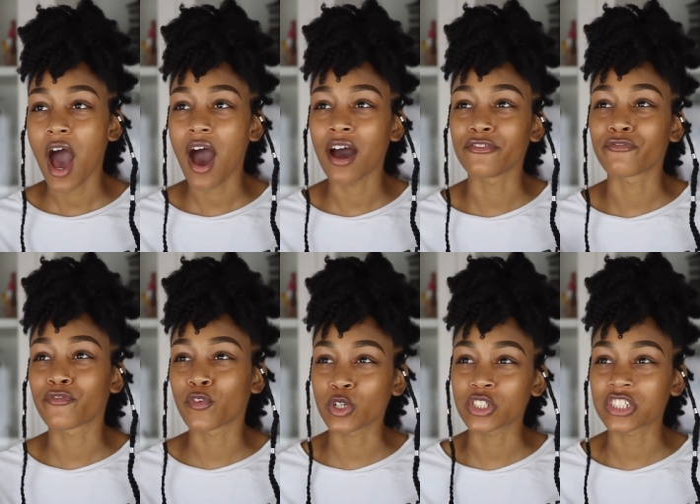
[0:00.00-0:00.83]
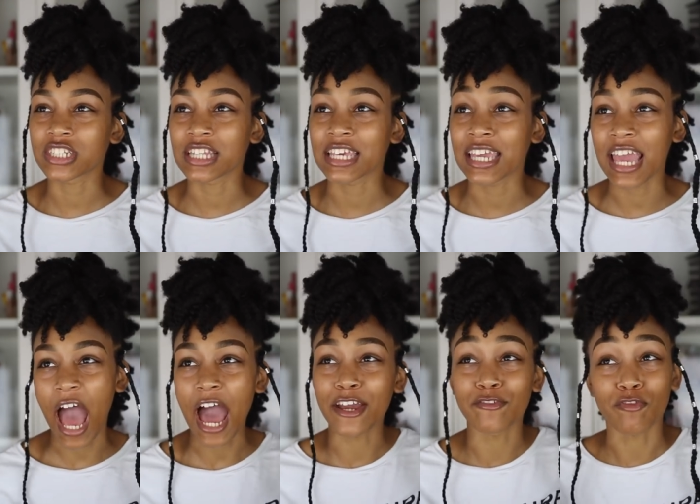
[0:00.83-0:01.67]
unfortunately,
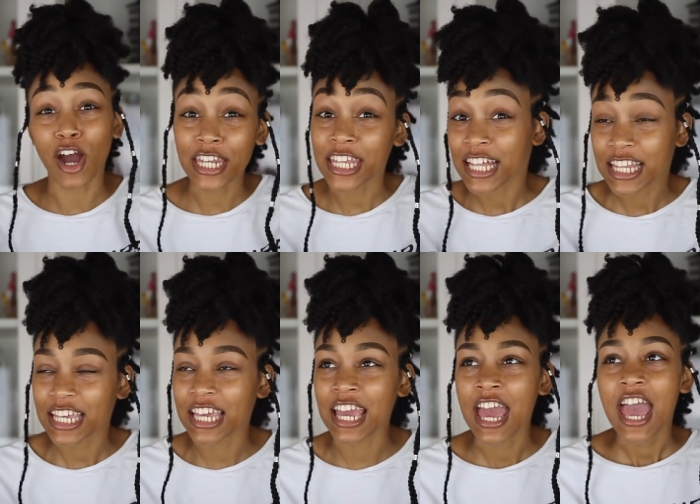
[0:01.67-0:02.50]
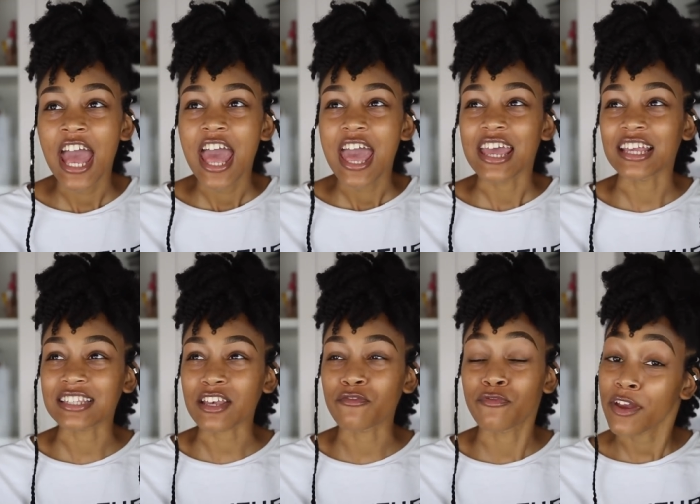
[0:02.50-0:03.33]
ironically, is
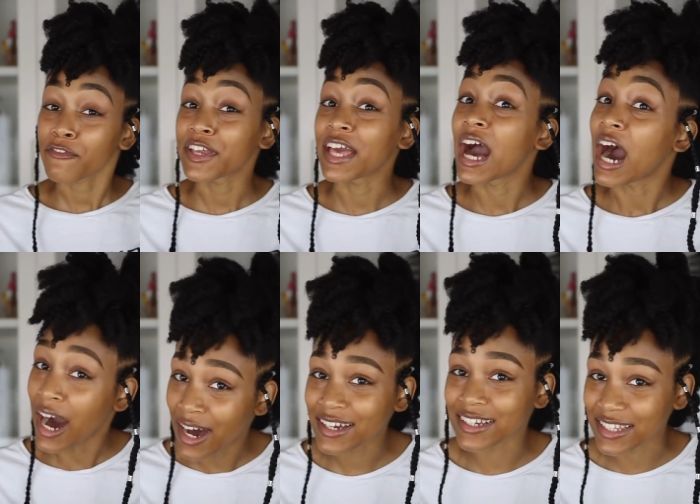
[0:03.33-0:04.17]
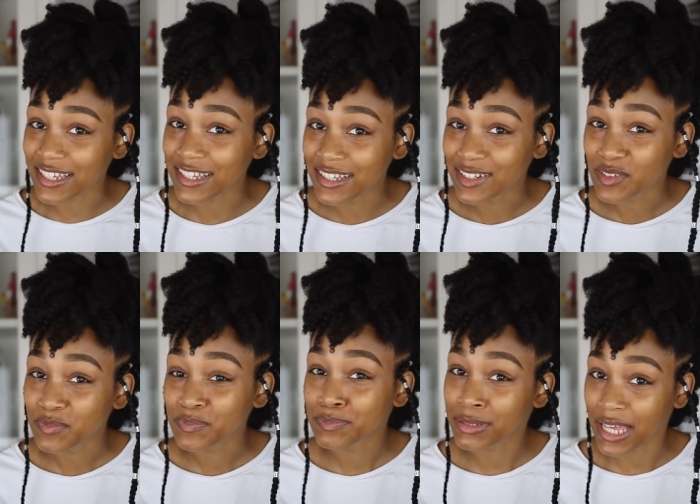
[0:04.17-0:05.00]
a very ugly
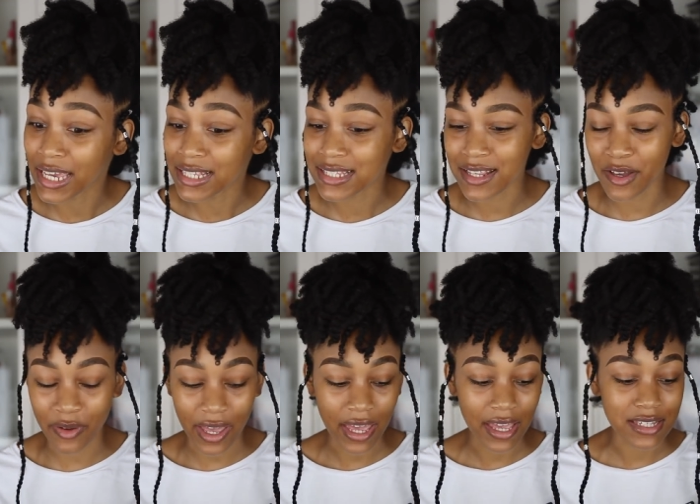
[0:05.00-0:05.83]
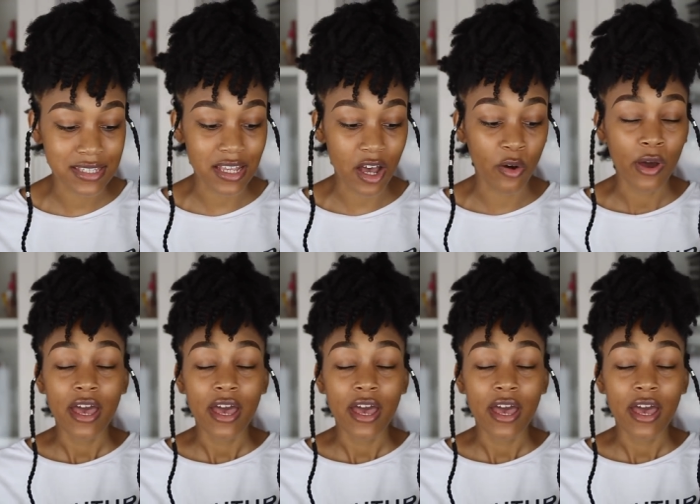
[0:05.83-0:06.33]
place, okay? So